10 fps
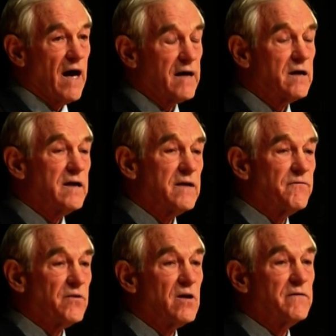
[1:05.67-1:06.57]
I got
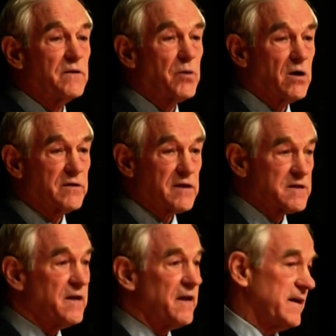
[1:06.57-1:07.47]
involved in
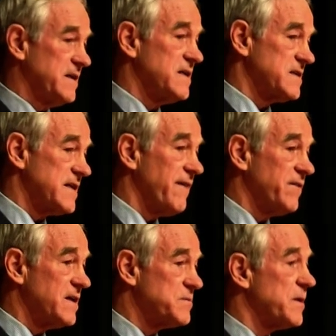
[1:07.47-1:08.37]
politics in the
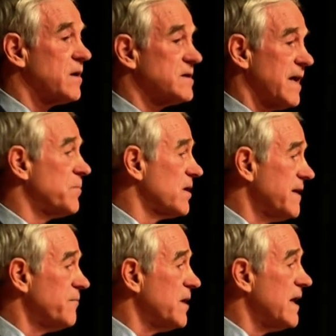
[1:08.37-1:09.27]
1970s because I
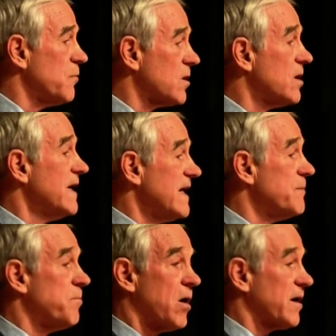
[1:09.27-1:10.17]
believed we were
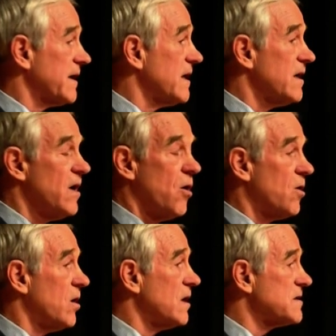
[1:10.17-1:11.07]
embarking
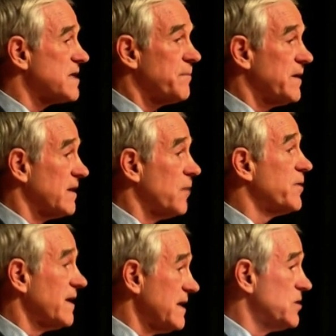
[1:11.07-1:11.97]
on something that
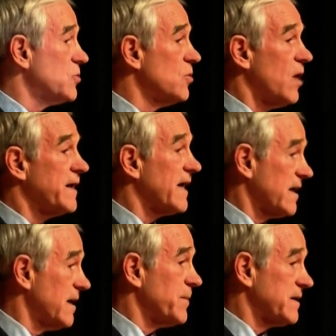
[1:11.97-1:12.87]
would lead to an
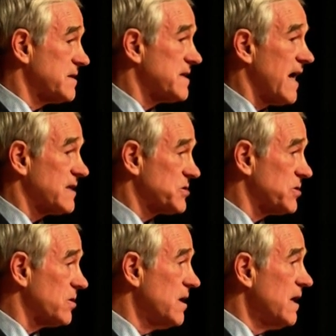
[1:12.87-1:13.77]
economic
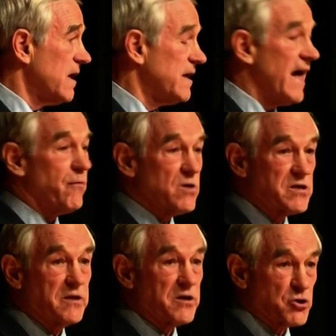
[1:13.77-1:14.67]
disaster, and that
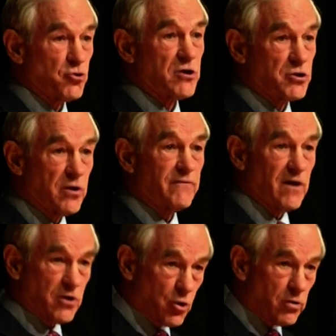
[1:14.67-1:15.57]
was the destruction of
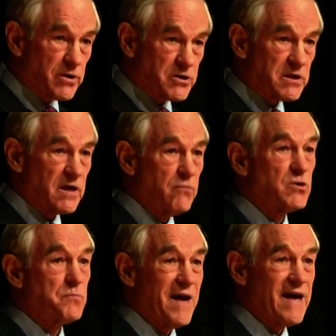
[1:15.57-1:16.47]
our currency. It
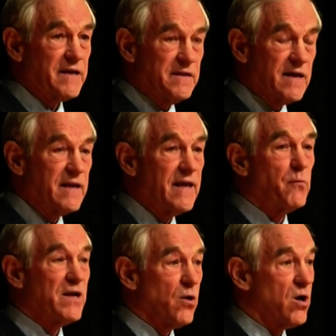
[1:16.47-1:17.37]
was back then
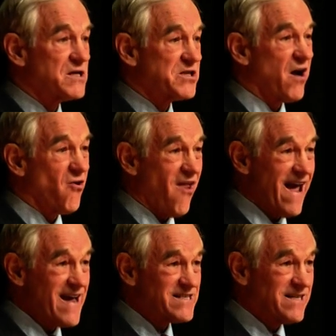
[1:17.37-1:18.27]
that we lost our
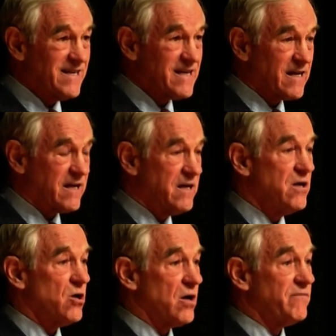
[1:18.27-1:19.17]
last link
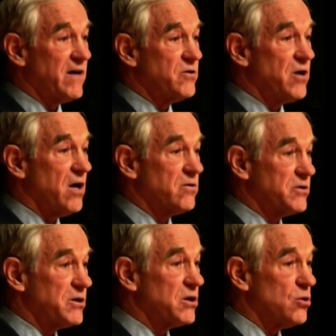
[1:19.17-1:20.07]
of our
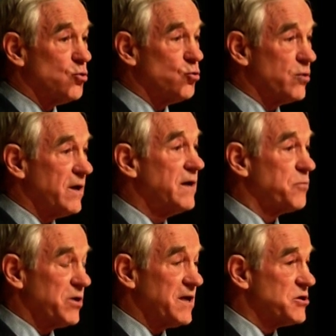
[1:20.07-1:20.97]
dollar to gold, and the
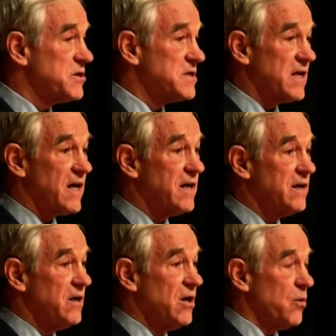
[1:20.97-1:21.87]
predictions
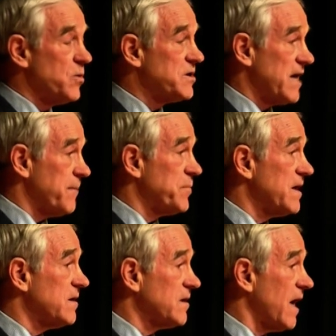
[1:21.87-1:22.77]
then, which have
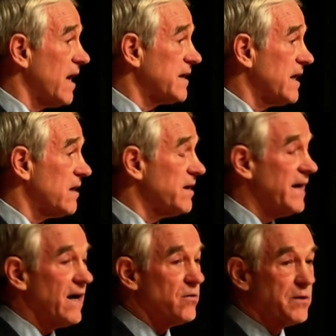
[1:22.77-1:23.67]
been carried
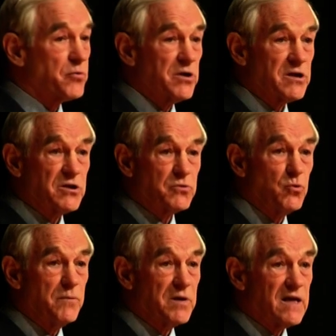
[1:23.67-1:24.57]
out, the predictions
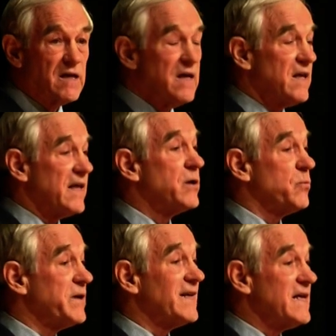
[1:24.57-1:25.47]
would be that it
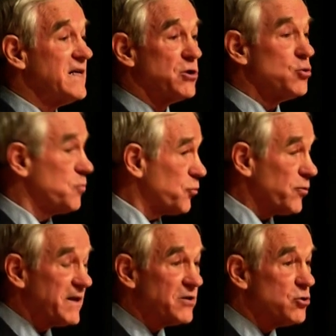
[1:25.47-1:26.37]
would lead to
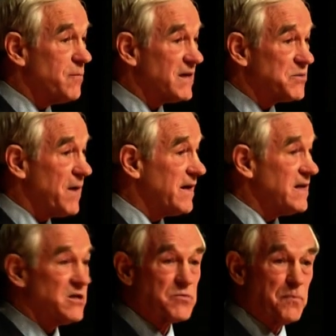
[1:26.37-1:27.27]
printing too much
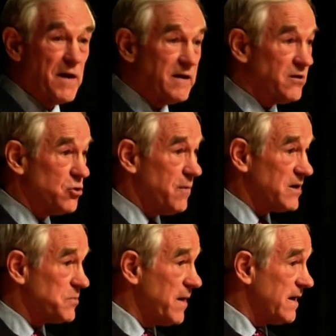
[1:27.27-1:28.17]
money, spending too
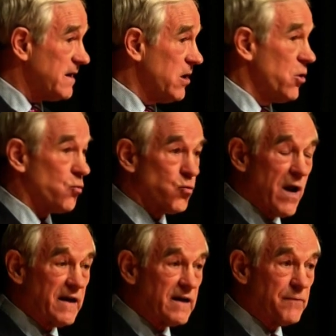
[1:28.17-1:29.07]
much money,
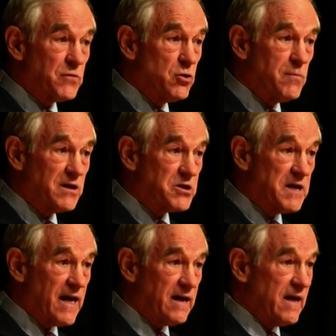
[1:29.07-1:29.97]
running up too much
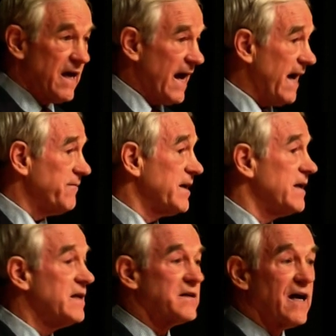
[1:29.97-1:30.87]
debt, having
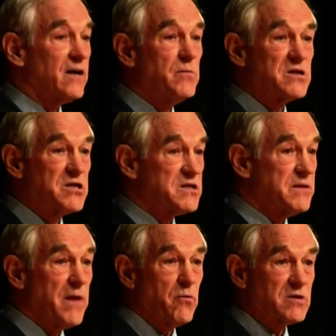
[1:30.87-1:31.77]
an entitlement
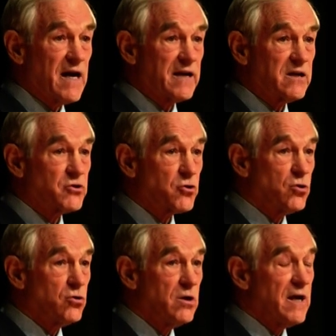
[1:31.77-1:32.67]
system that was out of
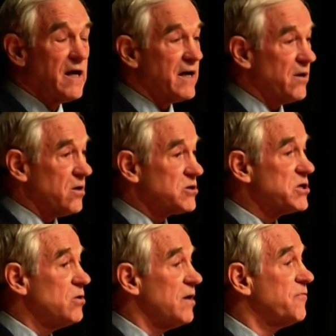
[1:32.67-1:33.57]
control, and
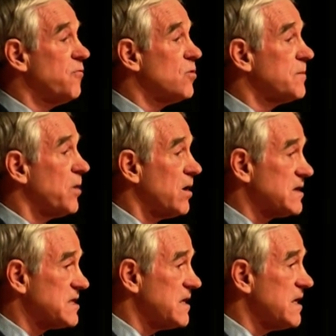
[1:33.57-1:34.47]
also a foreign
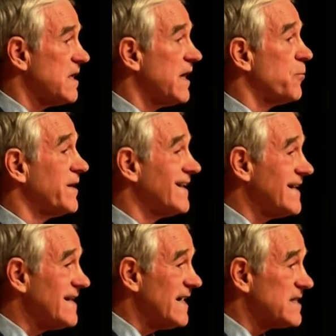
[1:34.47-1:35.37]
policy that would
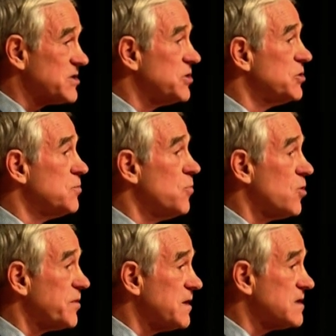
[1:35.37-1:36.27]
lead us to do
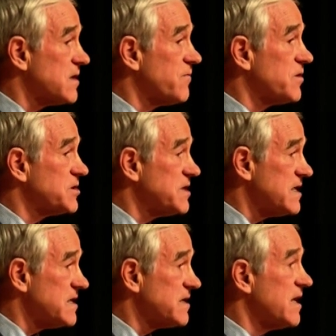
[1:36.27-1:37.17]
more things
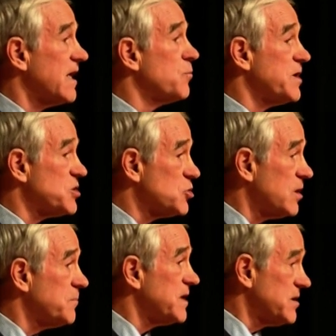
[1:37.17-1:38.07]
overseas than we
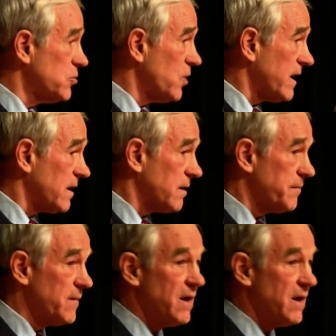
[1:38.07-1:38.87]
should be doing.